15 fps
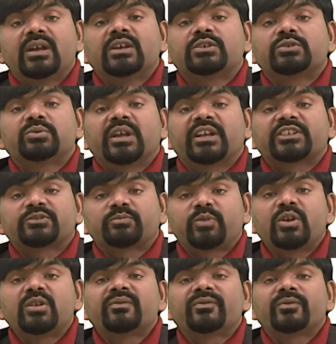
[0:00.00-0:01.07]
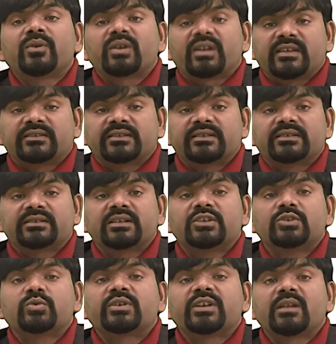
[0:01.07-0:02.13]
To explain 4 reasons,
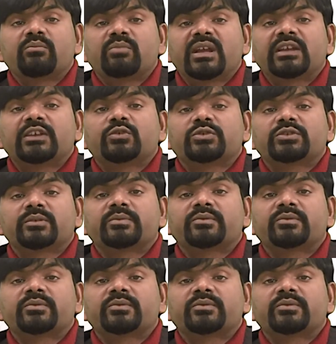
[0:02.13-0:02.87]
you can make use of